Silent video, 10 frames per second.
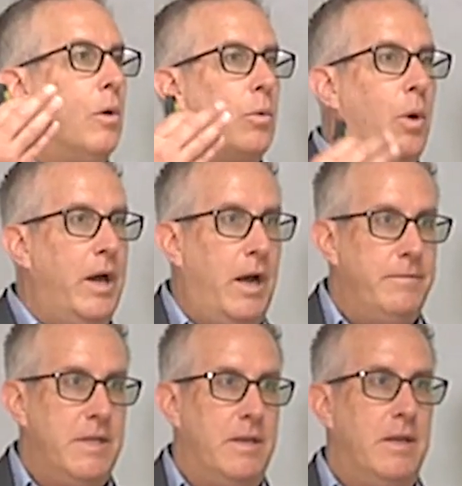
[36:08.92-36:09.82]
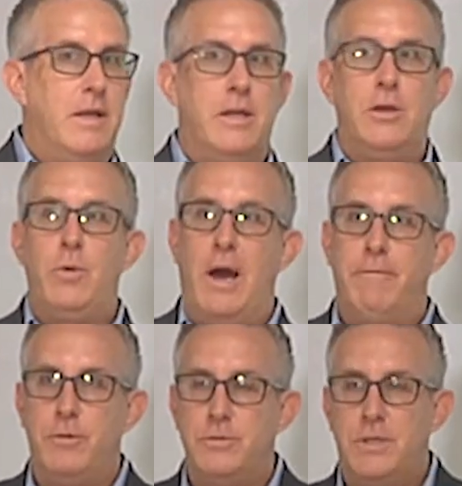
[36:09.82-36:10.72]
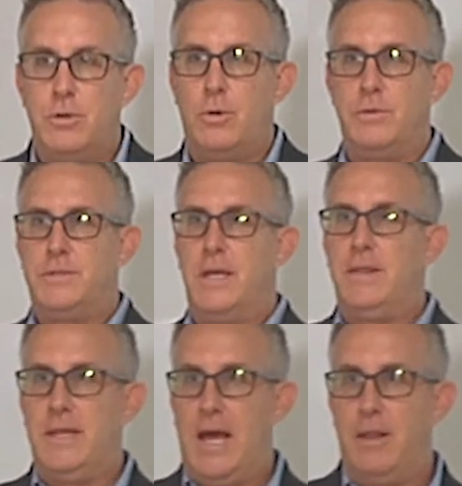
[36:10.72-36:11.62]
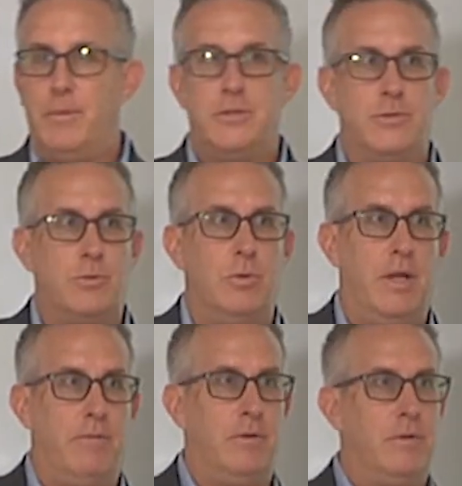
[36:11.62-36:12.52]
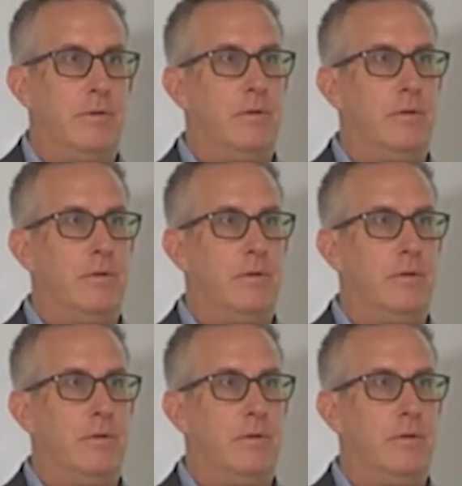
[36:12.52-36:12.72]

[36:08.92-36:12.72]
Quite often, you have fluency goals in the elementary school level.